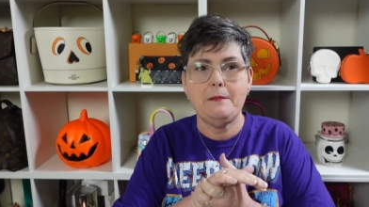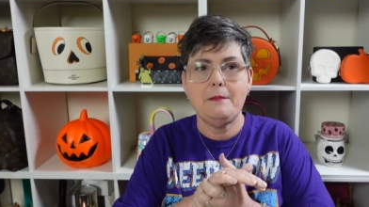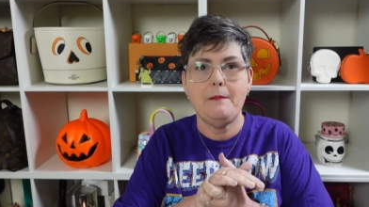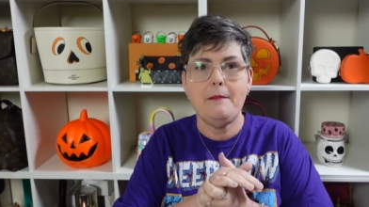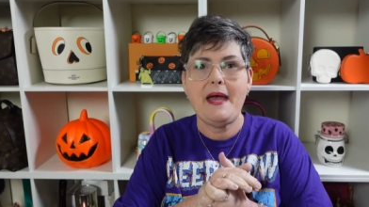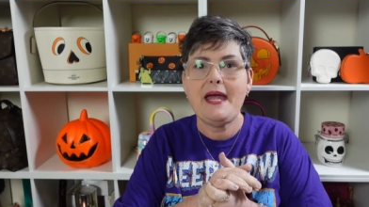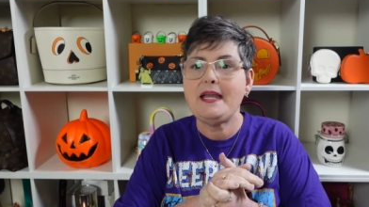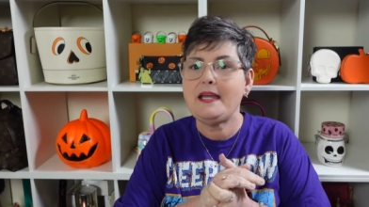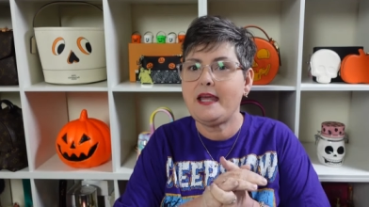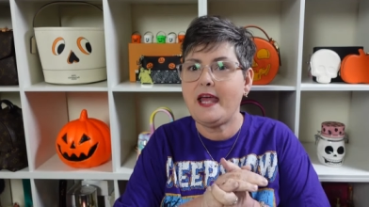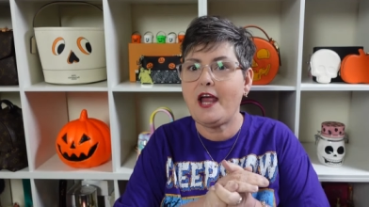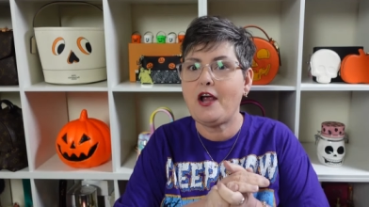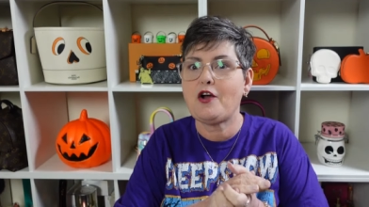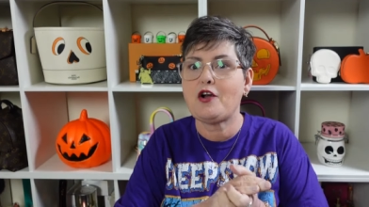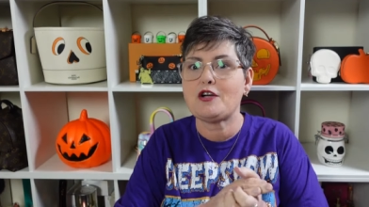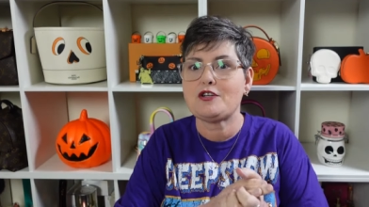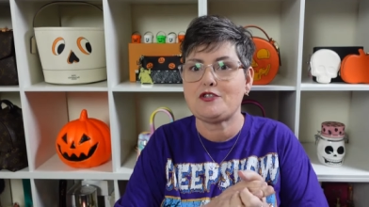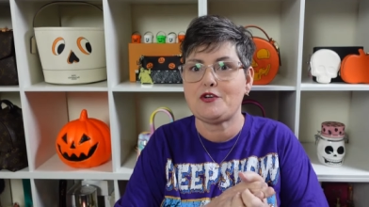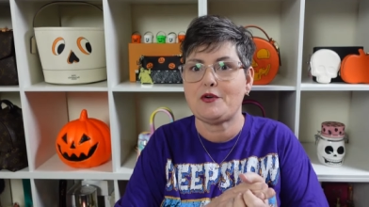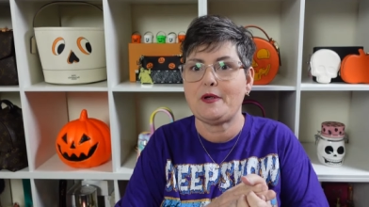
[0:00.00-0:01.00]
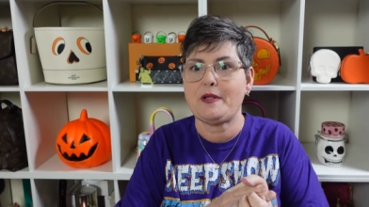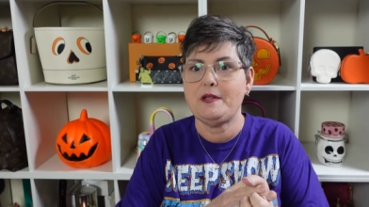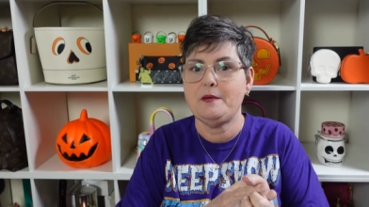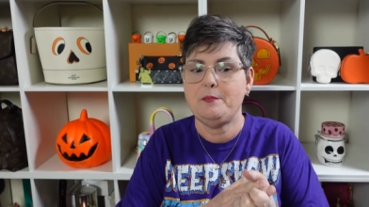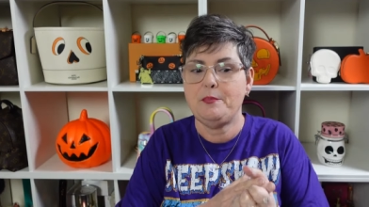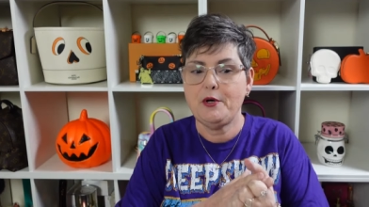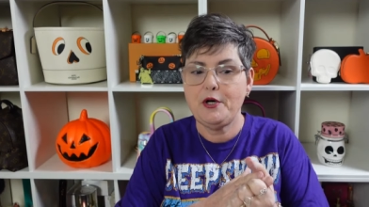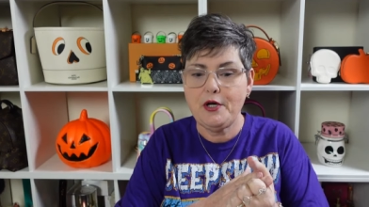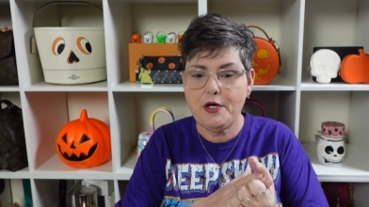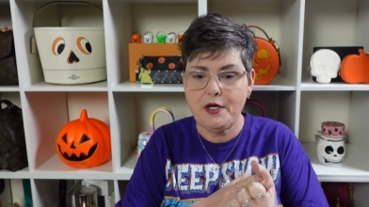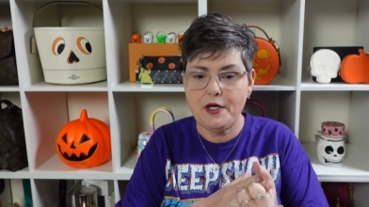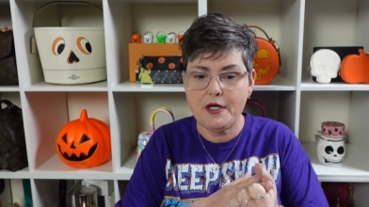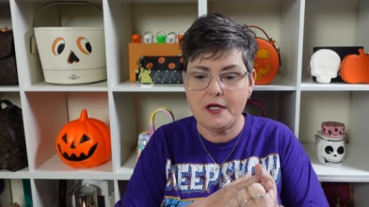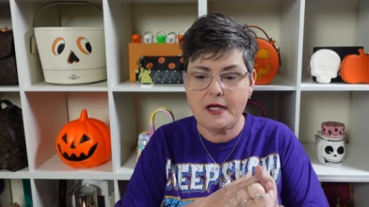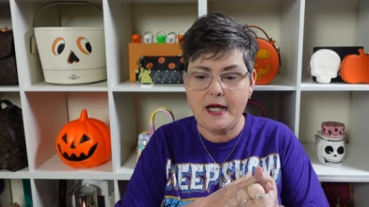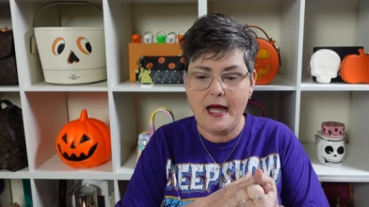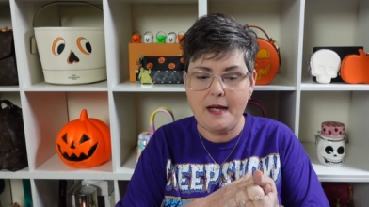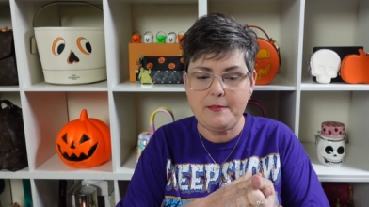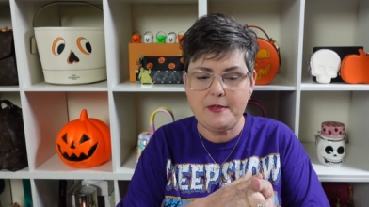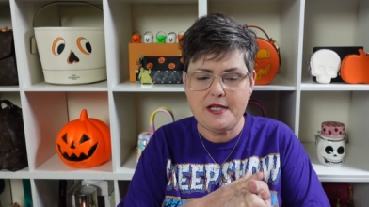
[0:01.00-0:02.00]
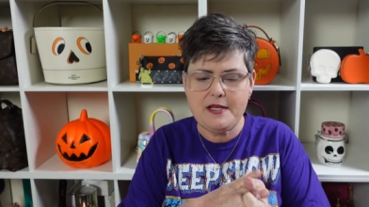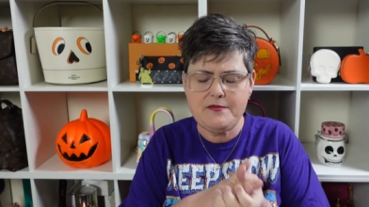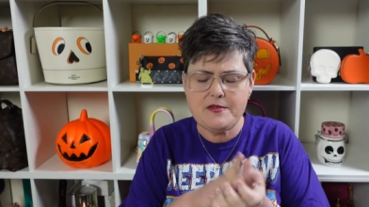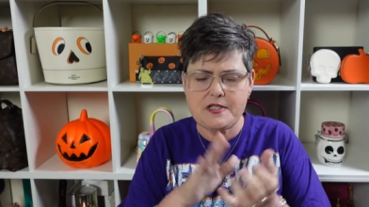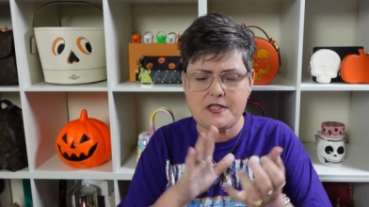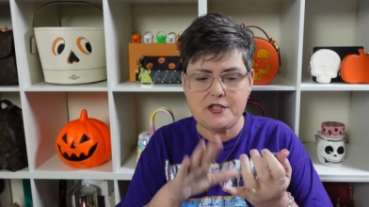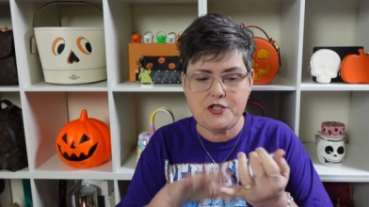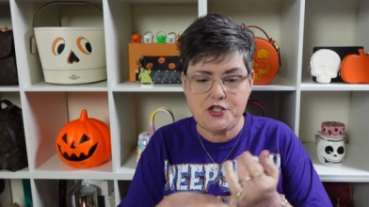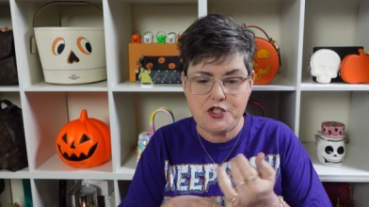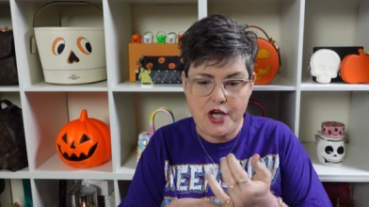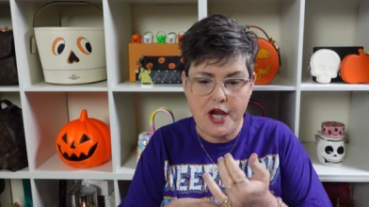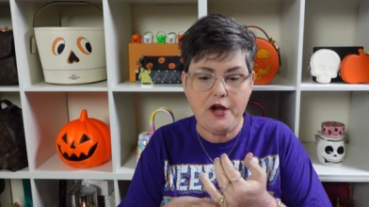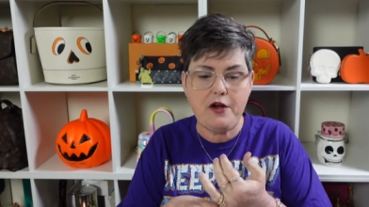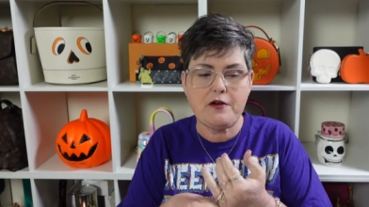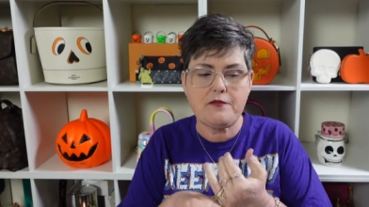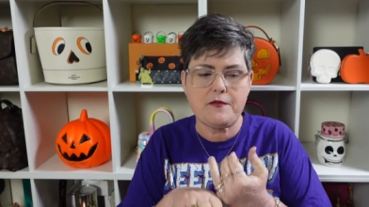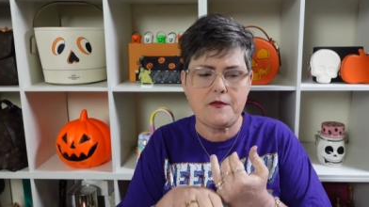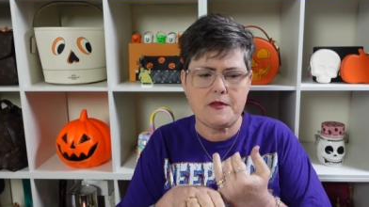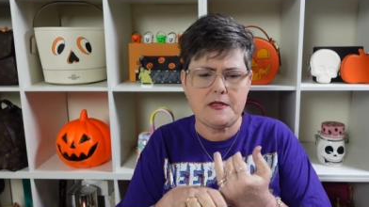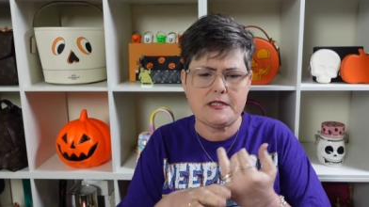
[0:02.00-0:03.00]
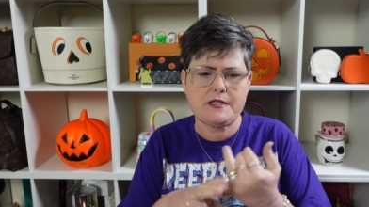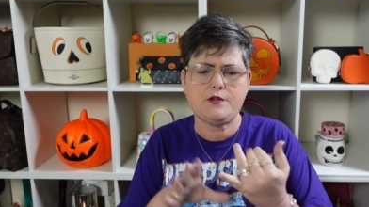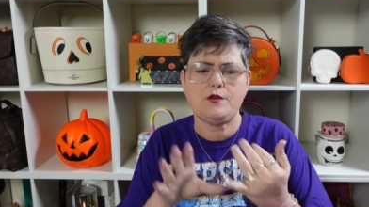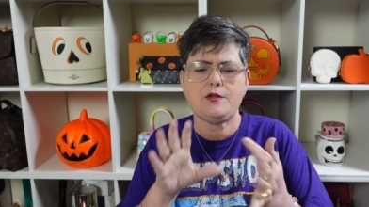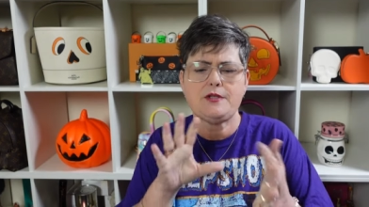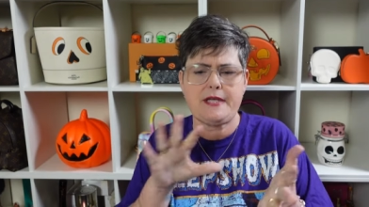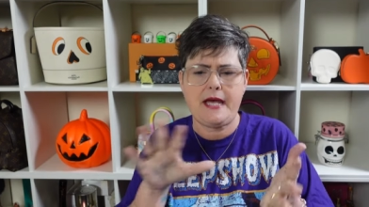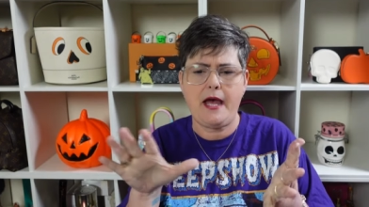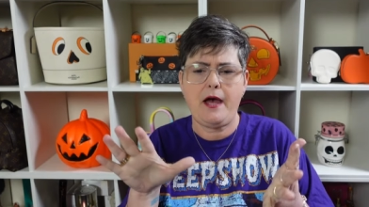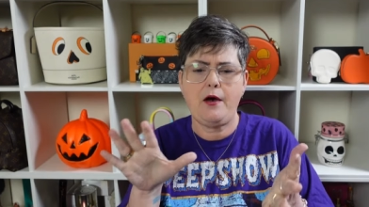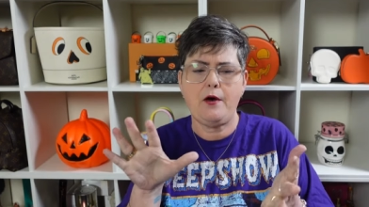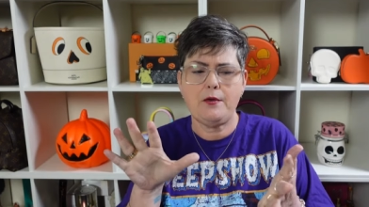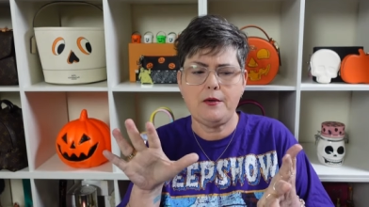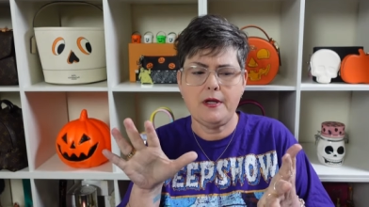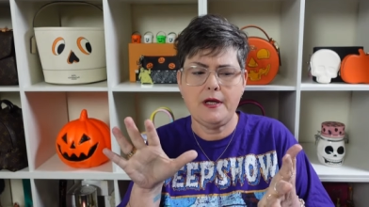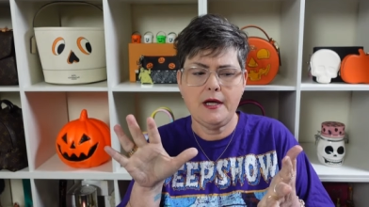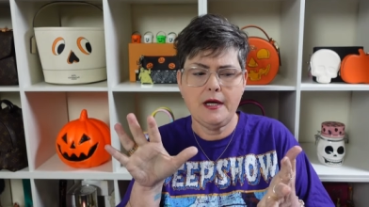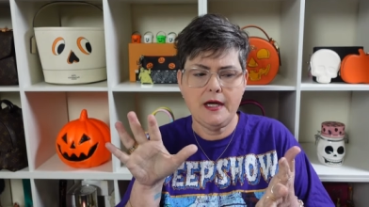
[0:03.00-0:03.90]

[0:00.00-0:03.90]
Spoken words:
main character in the book, I believe, is the sheriff of this little town,